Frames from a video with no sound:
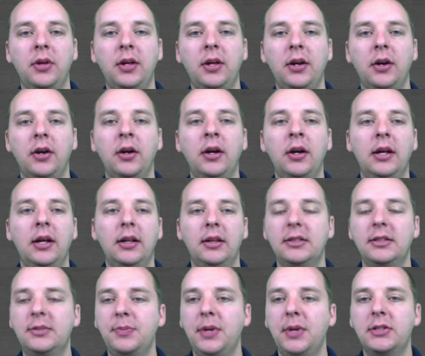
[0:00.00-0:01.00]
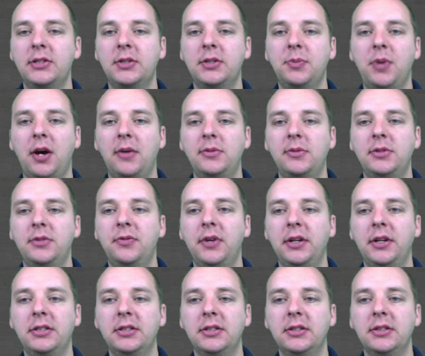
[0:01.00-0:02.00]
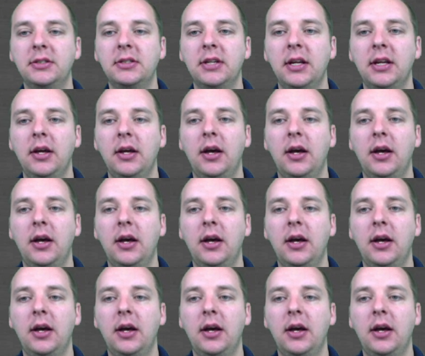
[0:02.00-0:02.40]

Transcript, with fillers: here, let's make some observations.